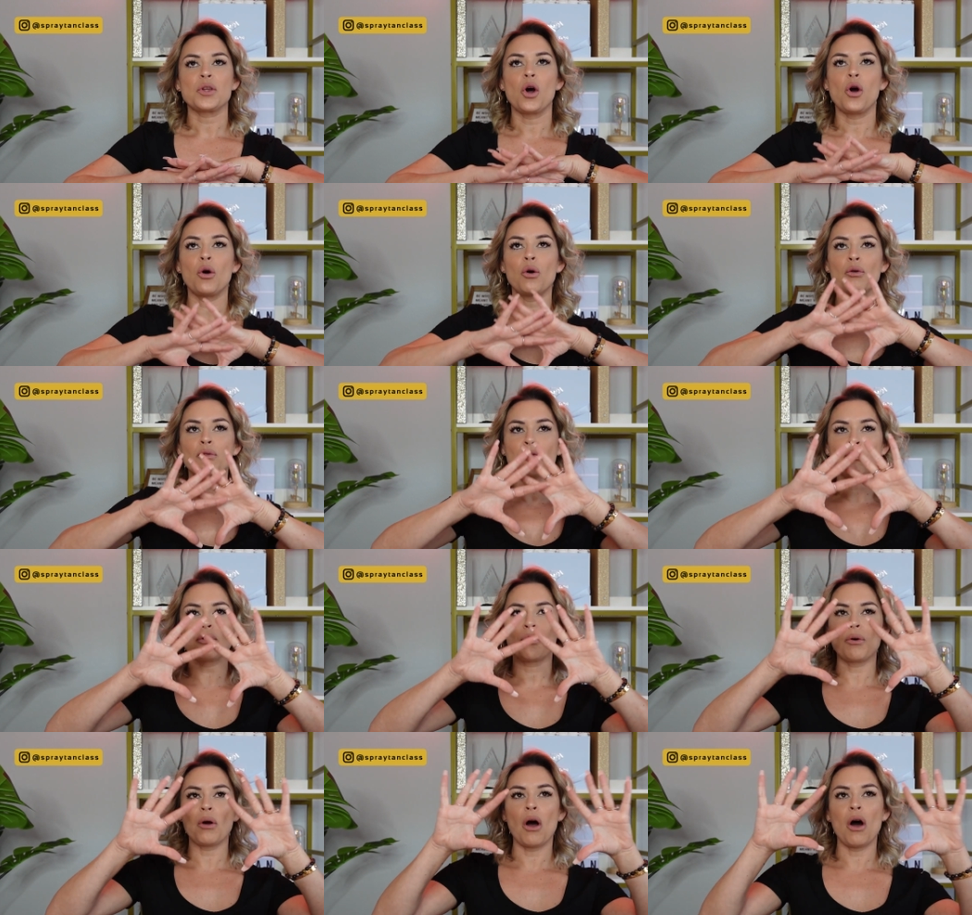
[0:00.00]

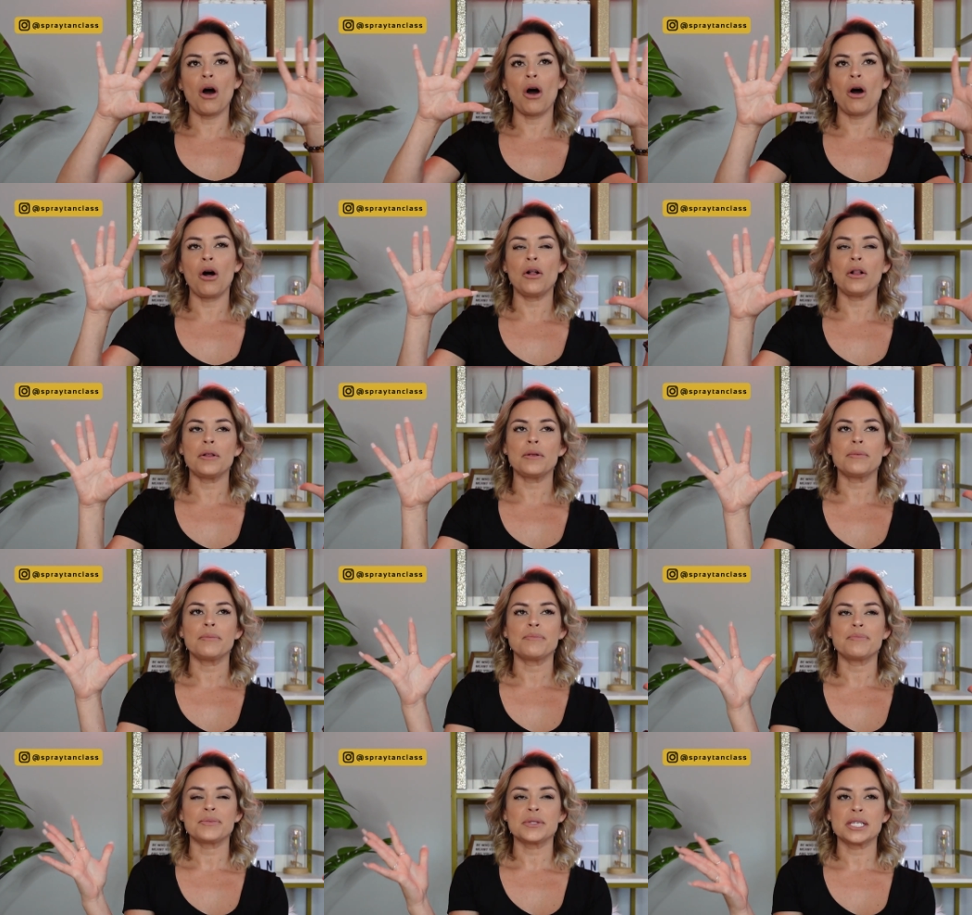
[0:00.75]
overall
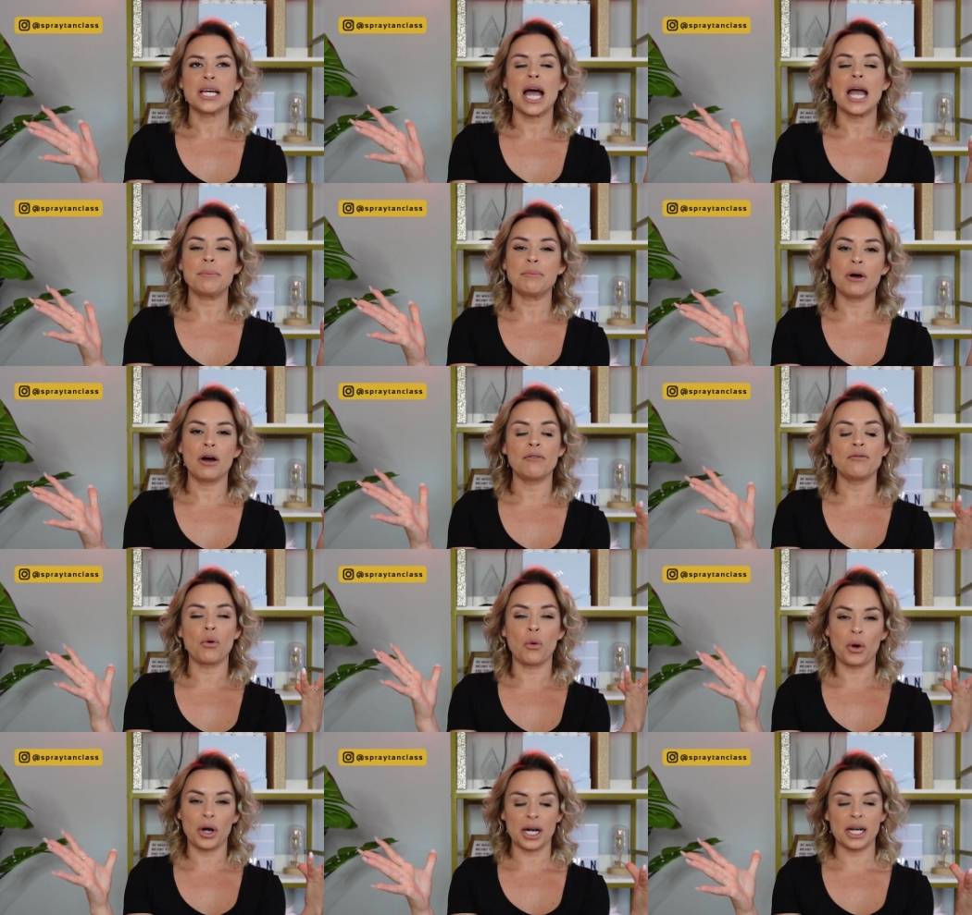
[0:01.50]
type of
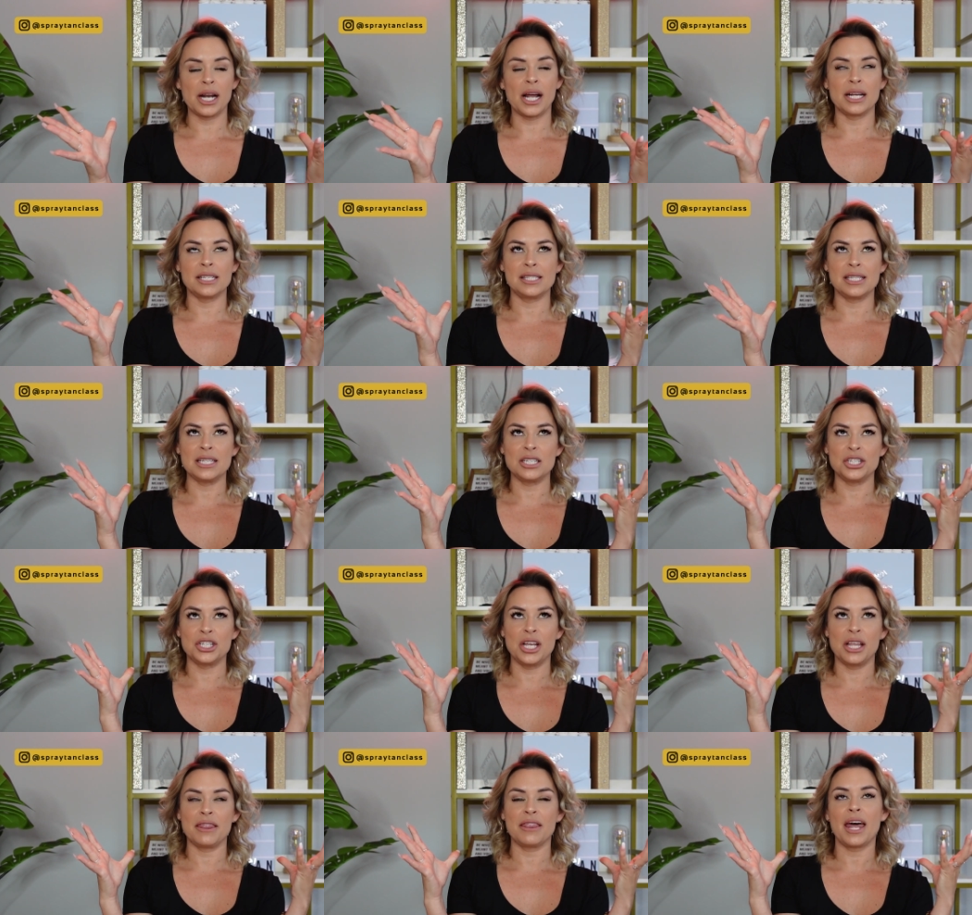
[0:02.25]

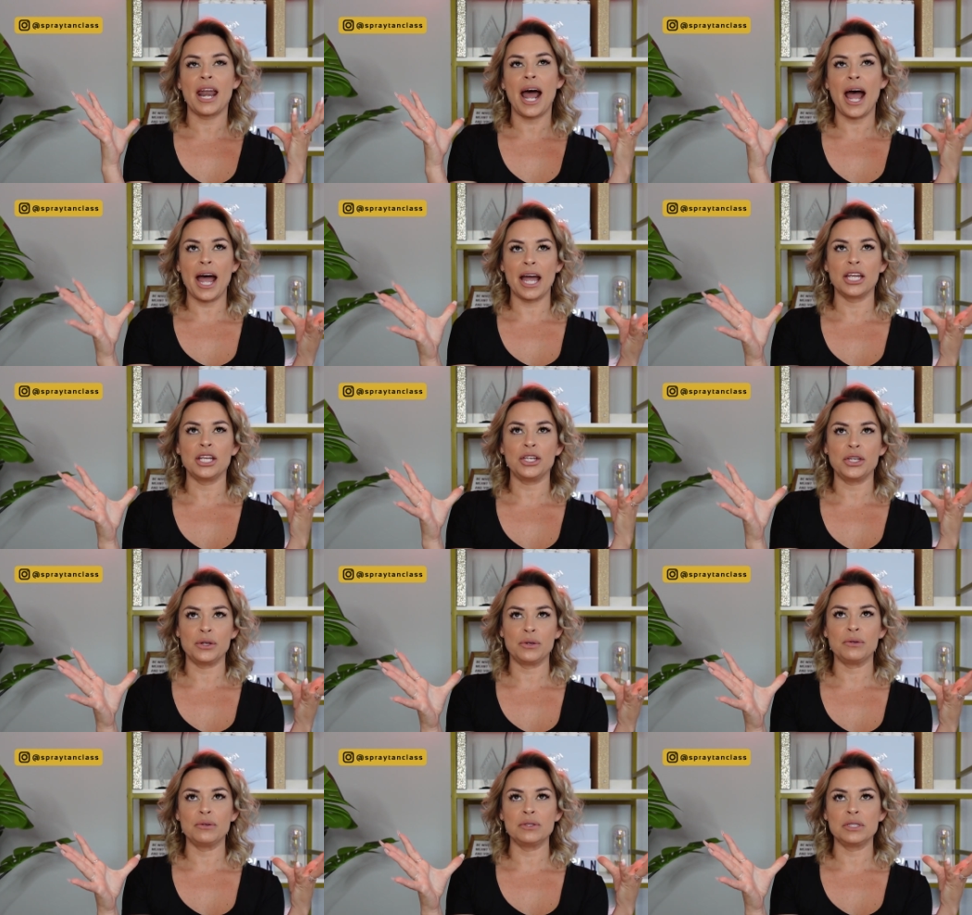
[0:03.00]
organization that I
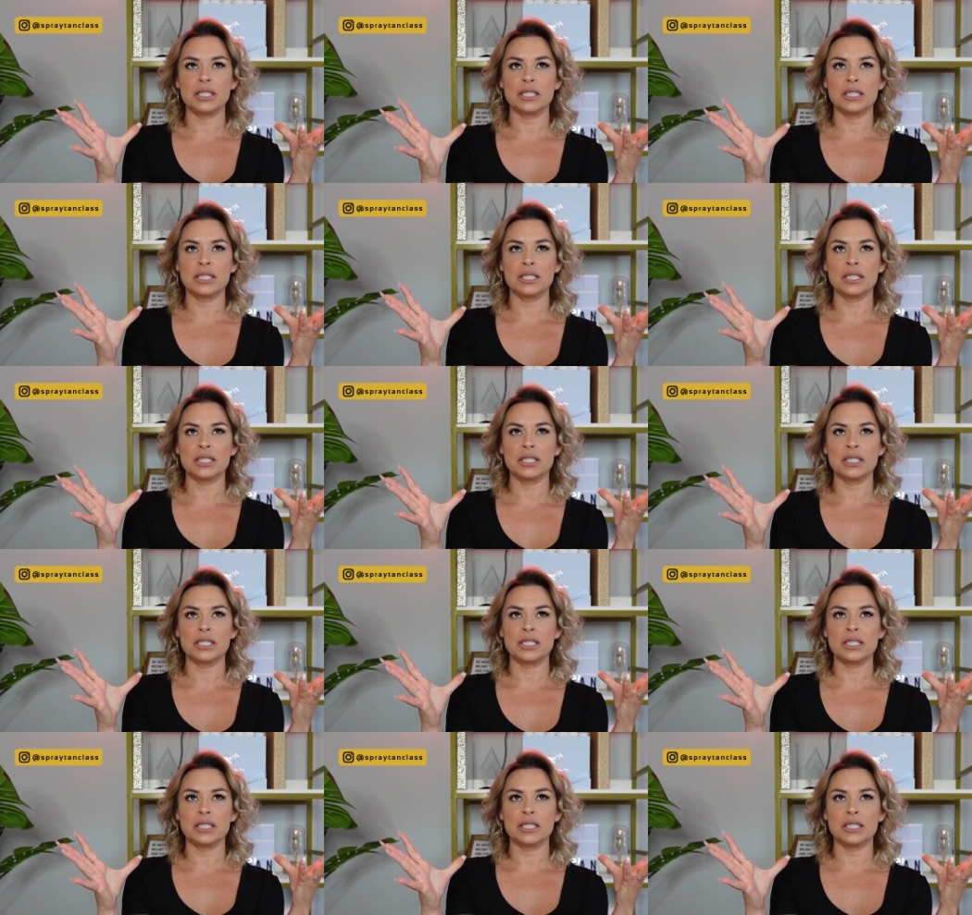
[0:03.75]
use.